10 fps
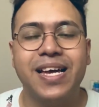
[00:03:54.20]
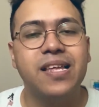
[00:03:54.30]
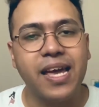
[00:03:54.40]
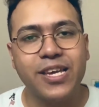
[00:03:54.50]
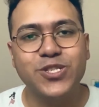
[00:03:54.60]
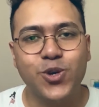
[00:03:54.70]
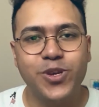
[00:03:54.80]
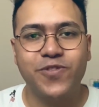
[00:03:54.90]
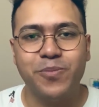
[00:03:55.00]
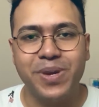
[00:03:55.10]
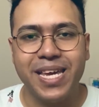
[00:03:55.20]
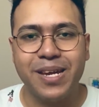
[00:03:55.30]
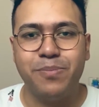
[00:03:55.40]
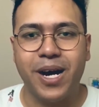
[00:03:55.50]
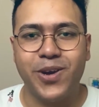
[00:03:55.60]
Thank you so much for
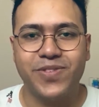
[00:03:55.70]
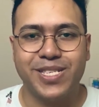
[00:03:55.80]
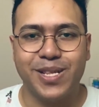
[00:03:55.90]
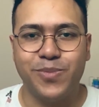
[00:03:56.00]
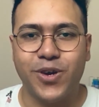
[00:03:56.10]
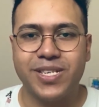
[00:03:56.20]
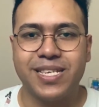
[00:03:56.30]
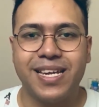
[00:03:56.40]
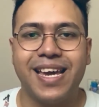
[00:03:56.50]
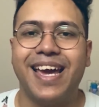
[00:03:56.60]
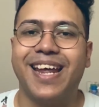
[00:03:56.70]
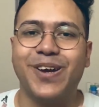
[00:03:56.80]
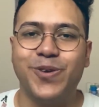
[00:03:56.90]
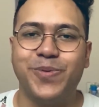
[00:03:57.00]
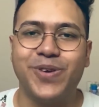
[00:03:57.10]
being part of this unboxing, and I
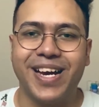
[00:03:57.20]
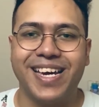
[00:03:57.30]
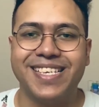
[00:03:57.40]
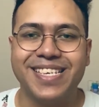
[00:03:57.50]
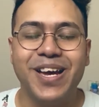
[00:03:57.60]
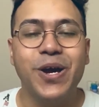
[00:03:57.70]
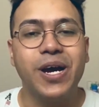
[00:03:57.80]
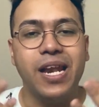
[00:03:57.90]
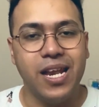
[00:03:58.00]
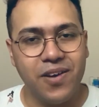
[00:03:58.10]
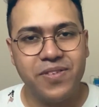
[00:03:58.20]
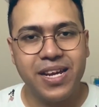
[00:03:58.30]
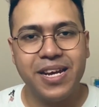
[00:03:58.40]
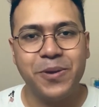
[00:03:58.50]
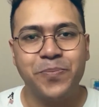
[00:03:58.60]
hope you guys loved
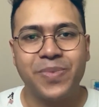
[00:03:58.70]
it